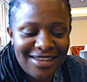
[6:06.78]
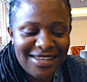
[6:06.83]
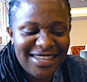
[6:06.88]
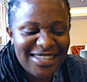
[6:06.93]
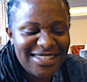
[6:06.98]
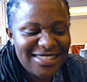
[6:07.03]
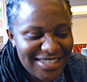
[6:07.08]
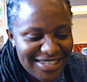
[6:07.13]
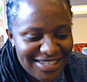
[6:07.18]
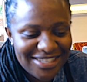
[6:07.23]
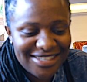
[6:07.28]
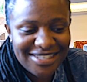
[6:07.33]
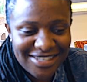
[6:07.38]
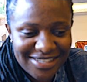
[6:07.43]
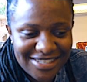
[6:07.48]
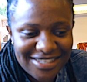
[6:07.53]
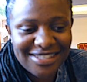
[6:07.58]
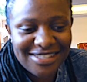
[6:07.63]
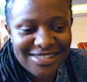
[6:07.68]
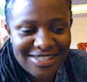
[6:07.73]

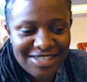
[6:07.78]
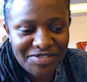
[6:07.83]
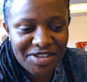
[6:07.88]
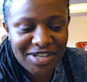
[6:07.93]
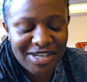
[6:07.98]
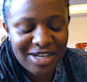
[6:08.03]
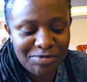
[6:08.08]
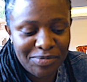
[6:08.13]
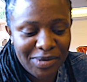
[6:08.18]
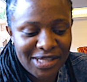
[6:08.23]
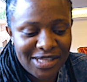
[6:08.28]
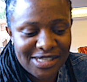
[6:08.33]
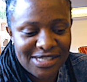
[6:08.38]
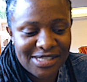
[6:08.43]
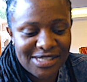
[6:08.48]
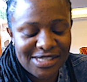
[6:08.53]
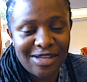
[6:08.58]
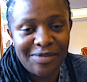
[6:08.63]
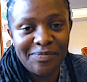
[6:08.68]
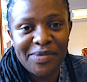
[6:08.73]
It is difficult, but
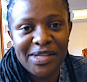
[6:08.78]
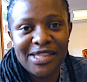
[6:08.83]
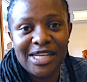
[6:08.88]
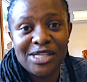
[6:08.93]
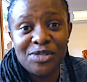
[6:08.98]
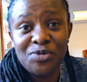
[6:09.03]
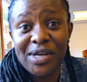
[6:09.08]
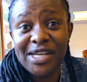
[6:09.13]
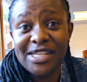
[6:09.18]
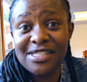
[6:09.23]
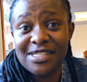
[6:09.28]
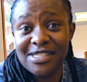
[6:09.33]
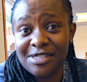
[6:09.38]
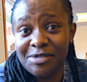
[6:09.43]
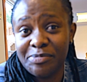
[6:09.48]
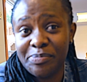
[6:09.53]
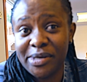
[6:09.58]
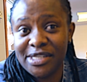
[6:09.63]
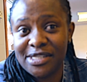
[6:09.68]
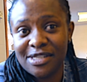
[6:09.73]
this is something that we
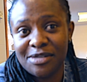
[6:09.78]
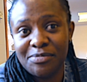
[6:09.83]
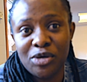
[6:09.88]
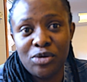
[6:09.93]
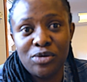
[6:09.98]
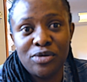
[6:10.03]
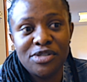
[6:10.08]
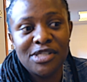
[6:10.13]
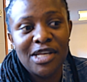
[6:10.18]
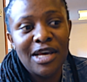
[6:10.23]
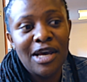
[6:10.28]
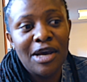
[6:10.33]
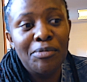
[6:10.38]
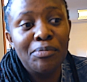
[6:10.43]
anticipated, because